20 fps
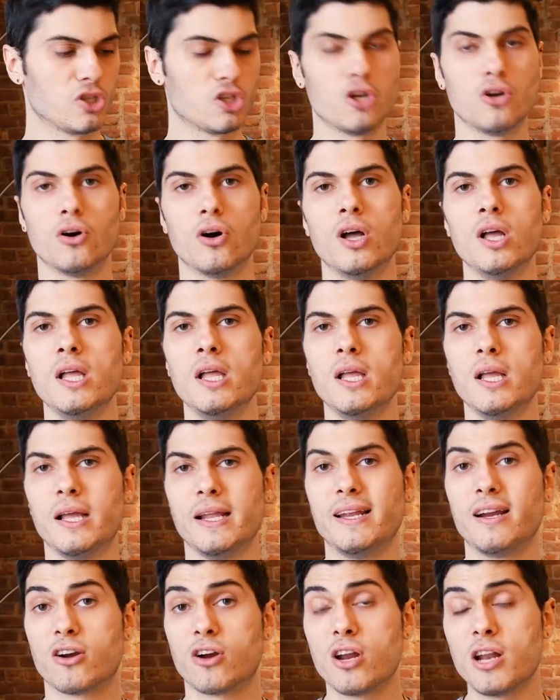So
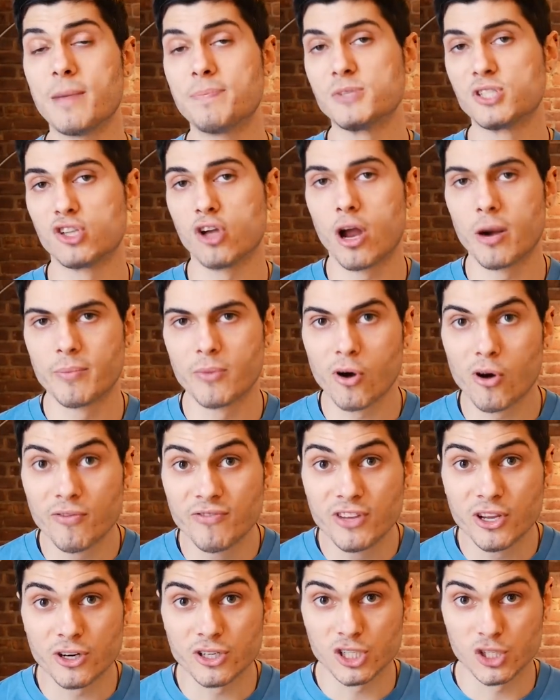they're gonna absorb all
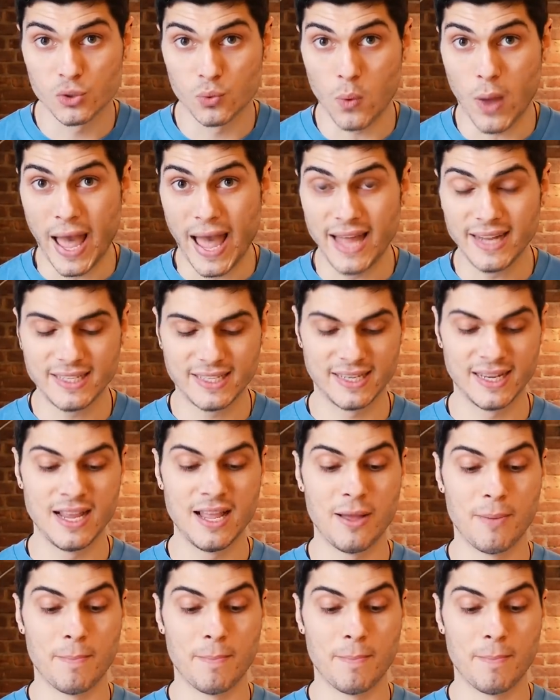of your sweat,